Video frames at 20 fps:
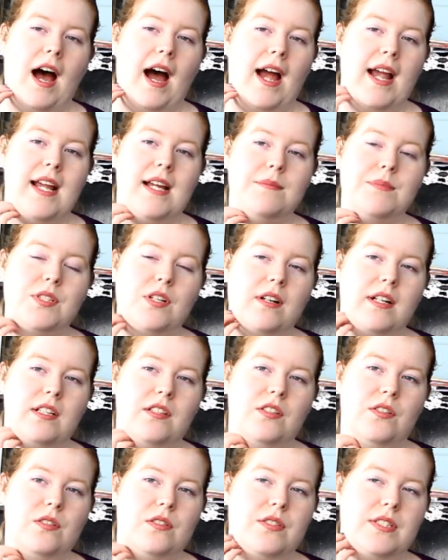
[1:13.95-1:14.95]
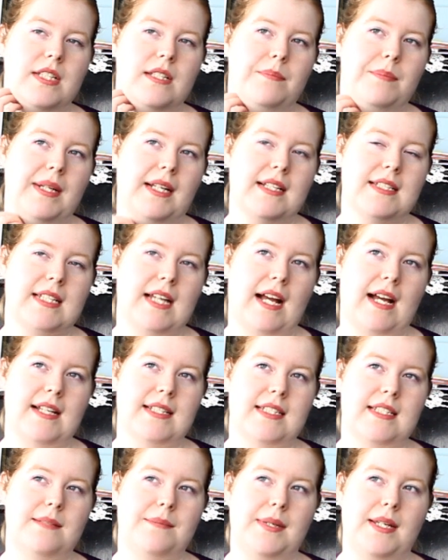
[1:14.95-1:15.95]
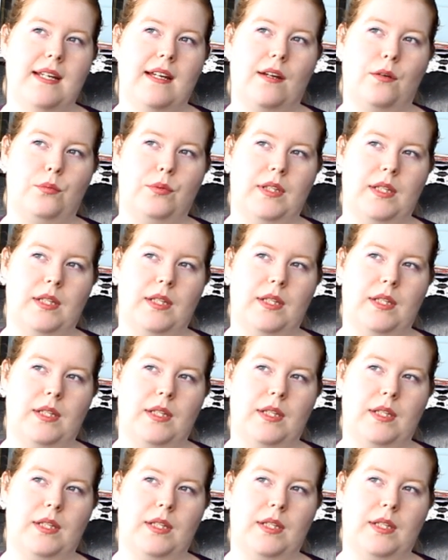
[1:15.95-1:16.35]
I am starting to lose it because it has to be a